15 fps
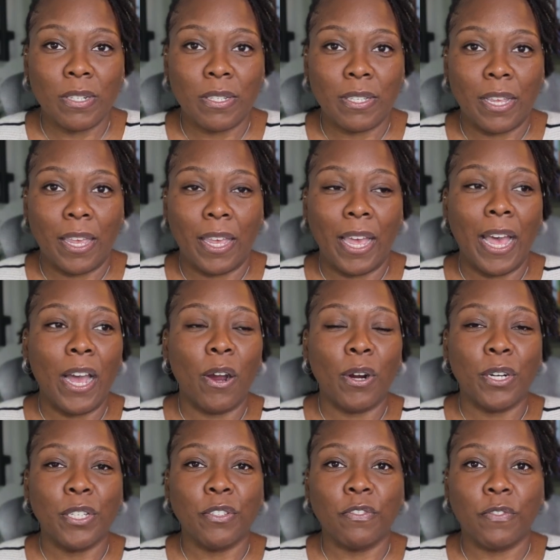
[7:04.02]
saying? How
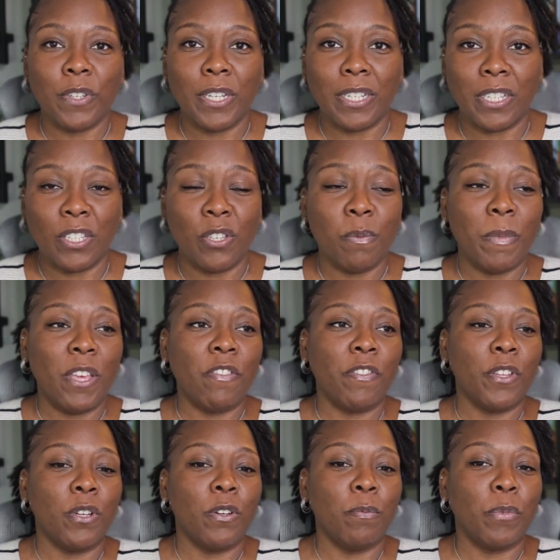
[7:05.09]
are you feeling? You may
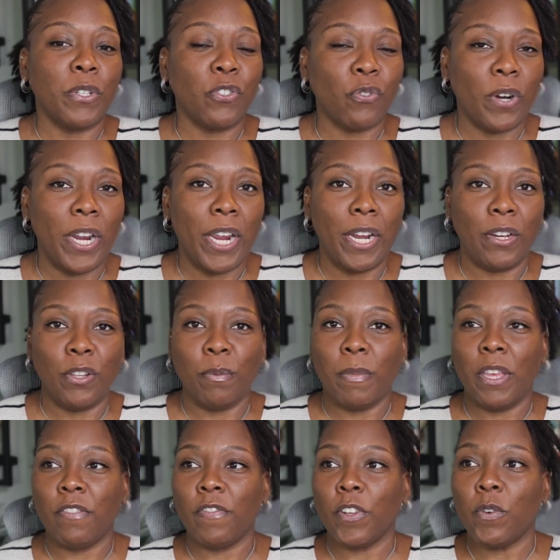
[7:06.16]
feel betrayed. You
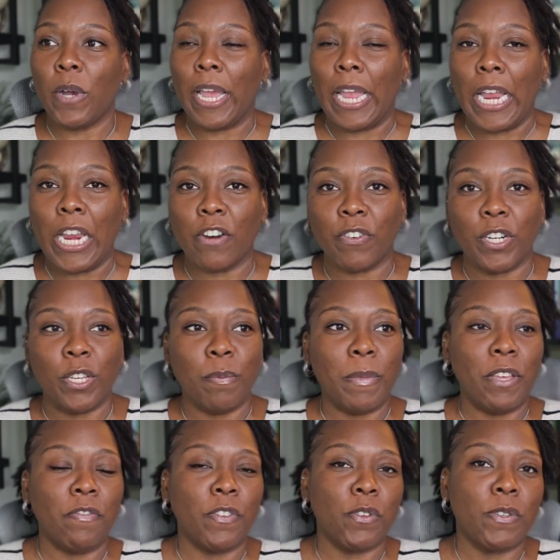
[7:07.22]
may feel angry. You
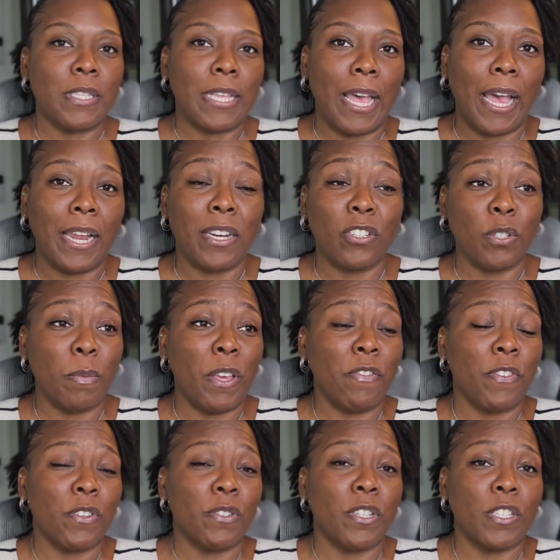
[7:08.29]
may feel sadness. You may
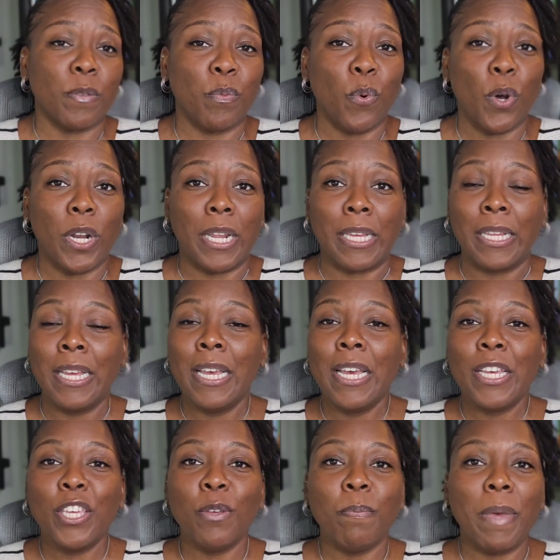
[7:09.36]
feel disappointed.
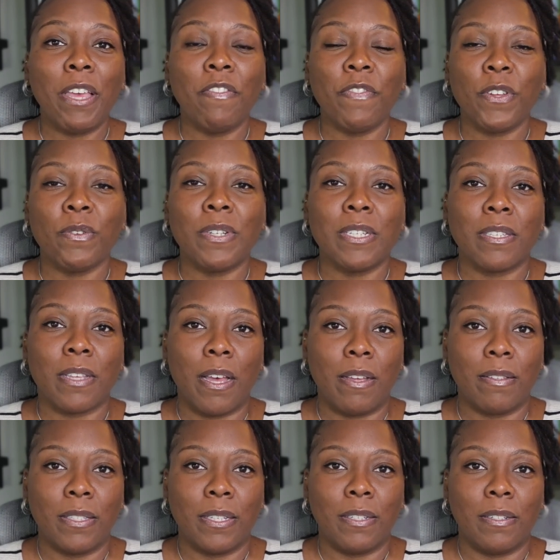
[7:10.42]
You may feel
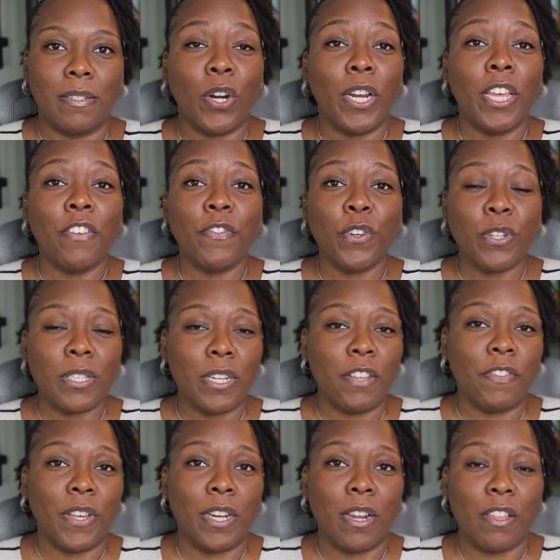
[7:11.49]
disgusted. If your
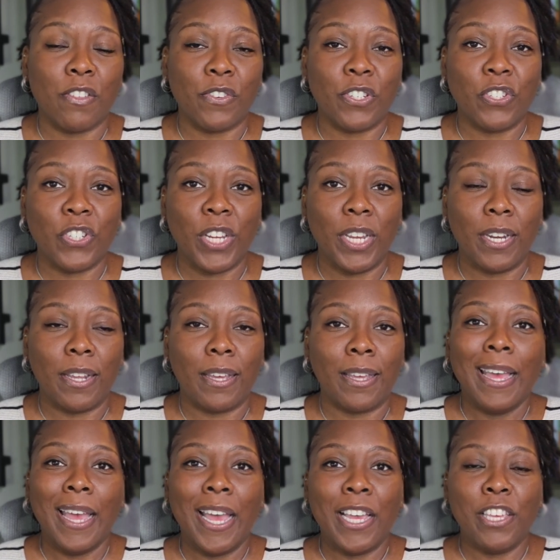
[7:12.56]
significant other is
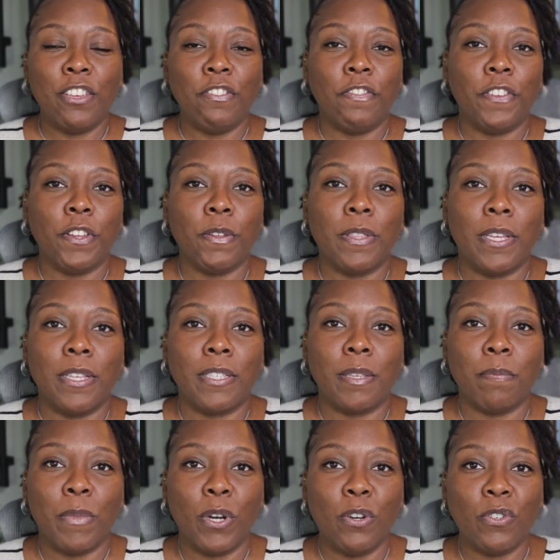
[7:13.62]
cheating and you feel these
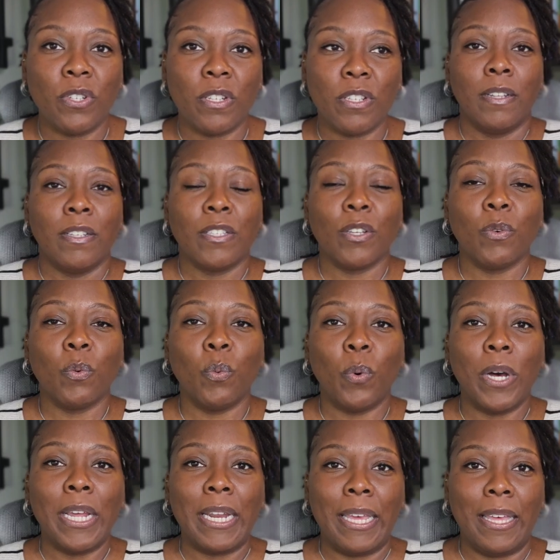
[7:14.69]
emotions, so
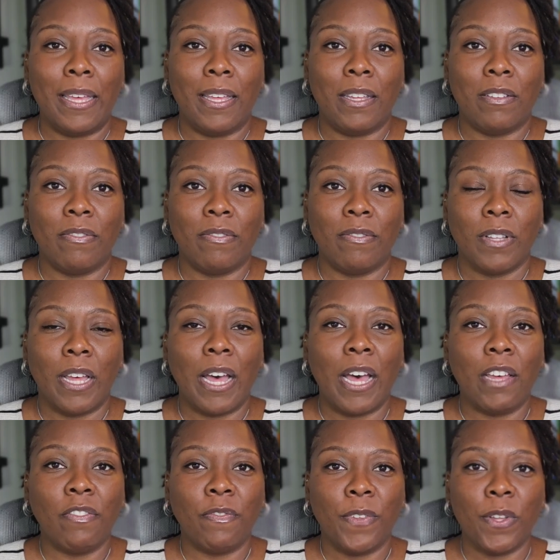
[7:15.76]
what if
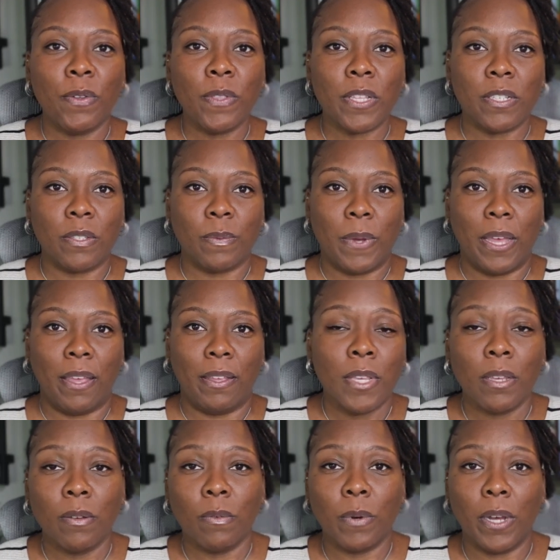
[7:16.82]
I feel this way?
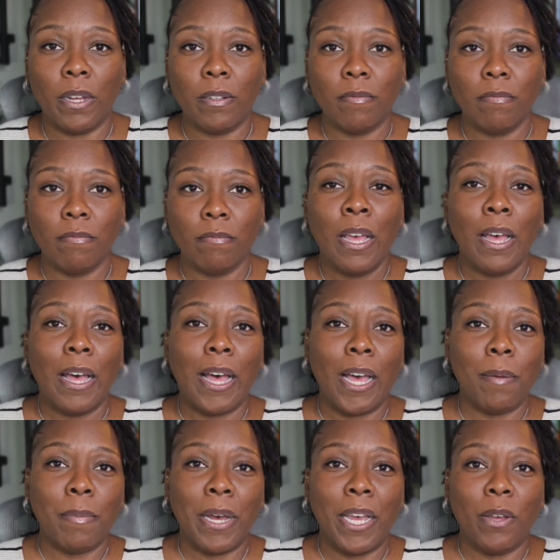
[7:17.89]
Well,
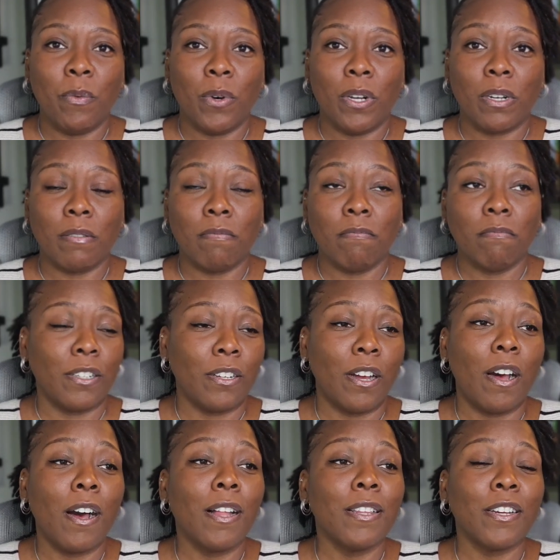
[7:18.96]
I might want to
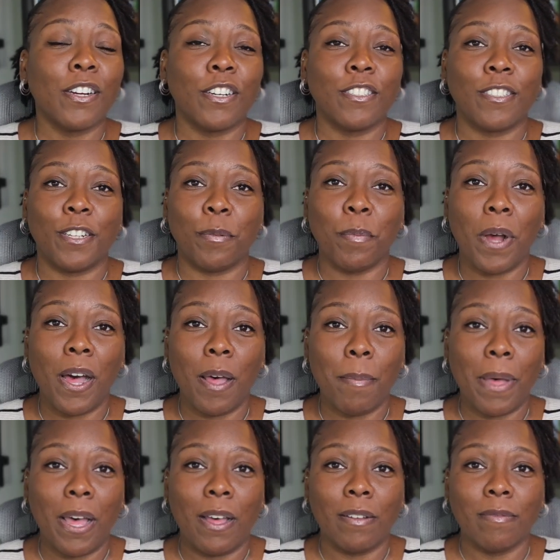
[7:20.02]
call and curse their
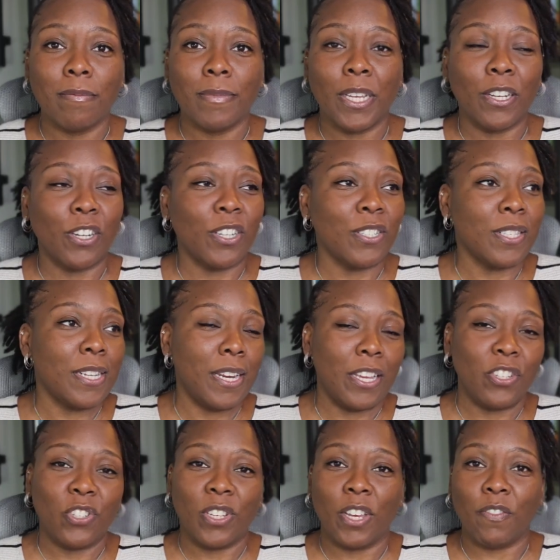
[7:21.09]
mom out and curse the
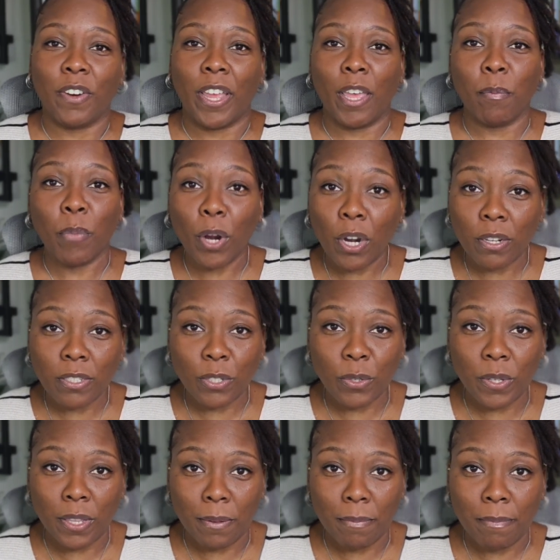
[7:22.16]
day she ever gave birth
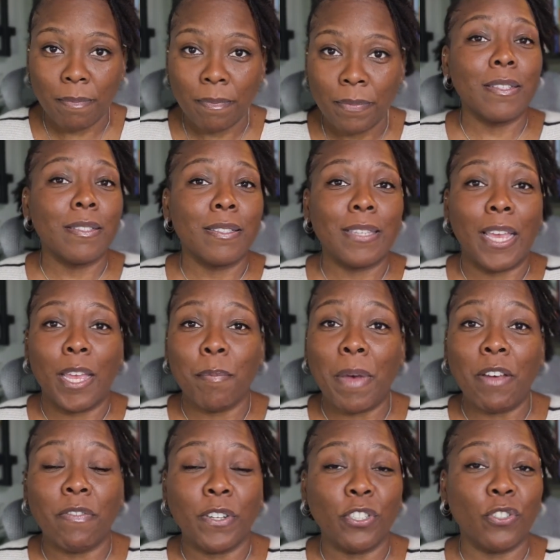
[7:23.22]
to them. Take
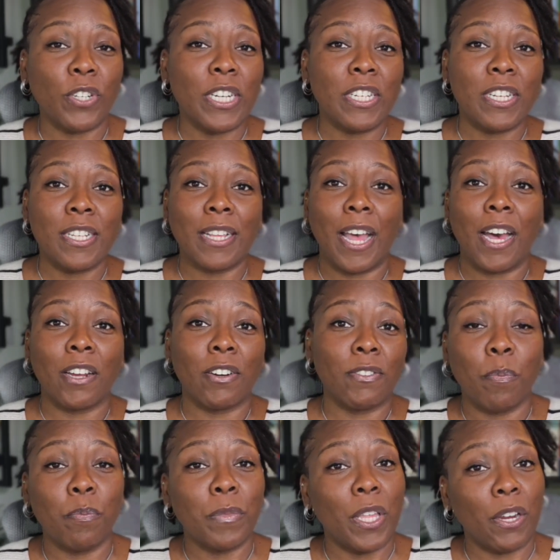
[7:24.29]
my frustrations out
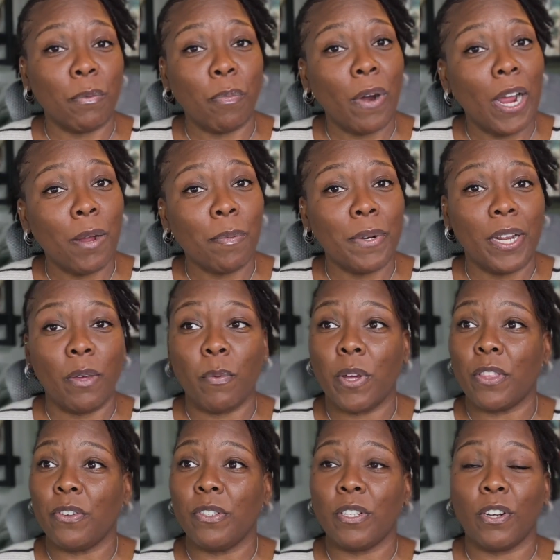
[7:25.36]
on their property,
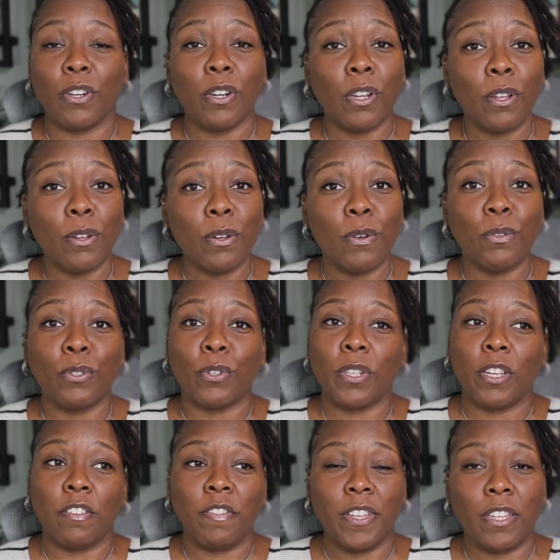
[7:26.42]
whether it's their clothes or
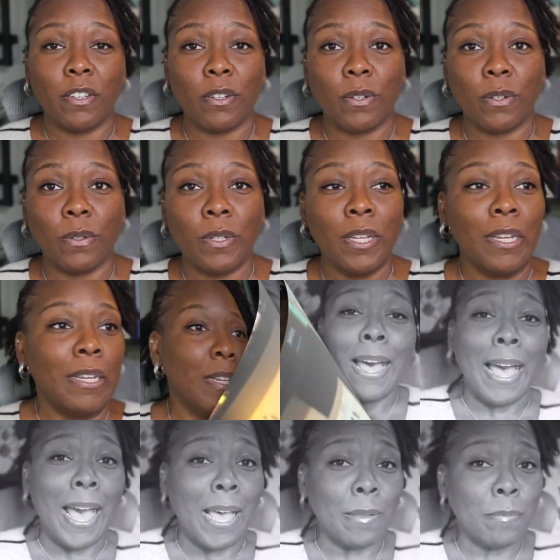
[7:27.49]
their vehicle.
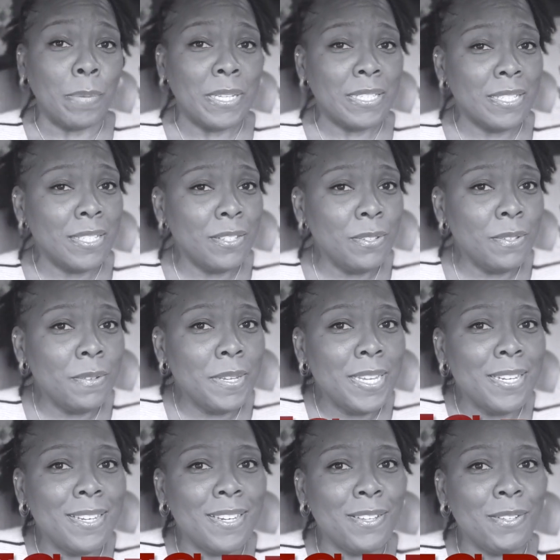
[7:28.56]
I bust the
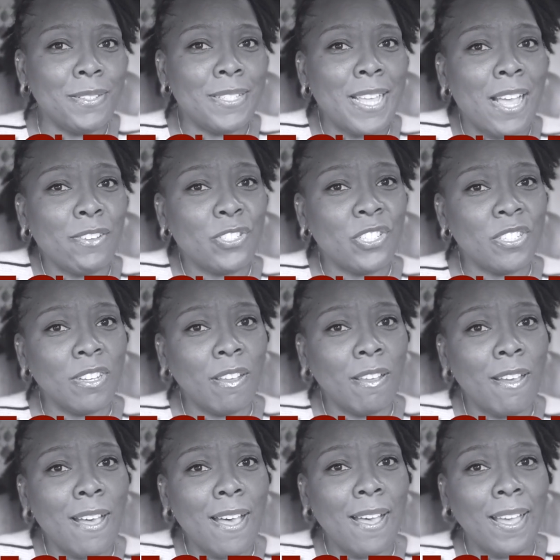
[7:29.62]
windows out your
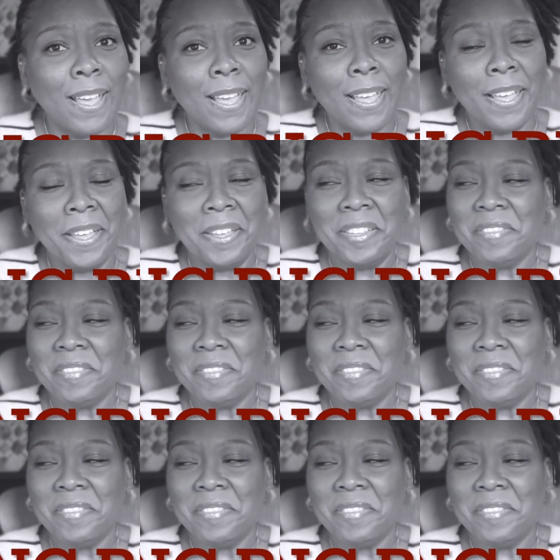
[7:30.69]
car.